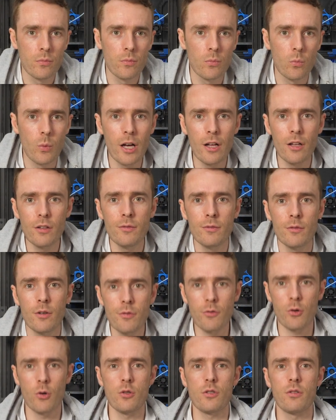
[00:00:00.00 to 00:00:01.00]
Well,
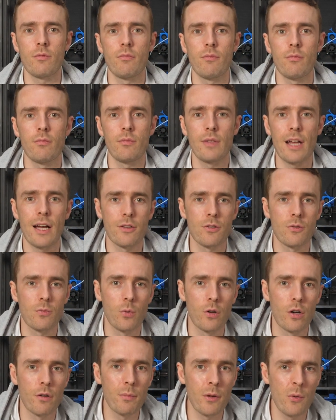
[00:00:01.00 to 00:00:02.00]
of course, that's
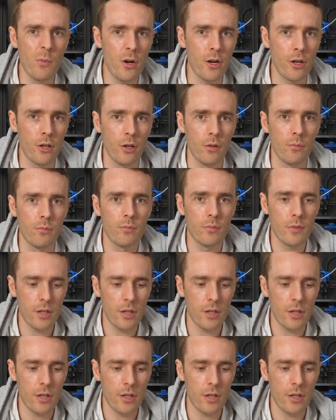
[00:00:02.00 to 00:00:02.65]
what I've been working on.